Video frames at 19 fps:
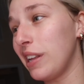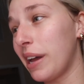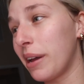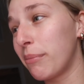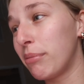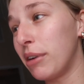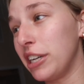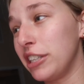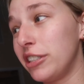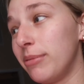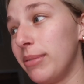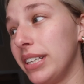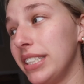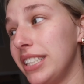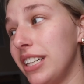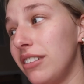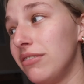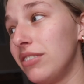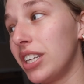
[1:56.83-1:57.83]
like pressure
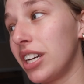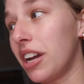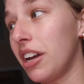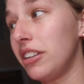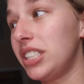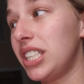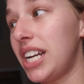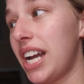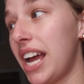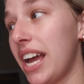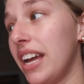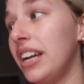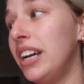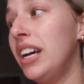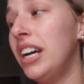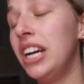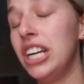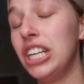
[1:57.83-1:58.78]
myself to go today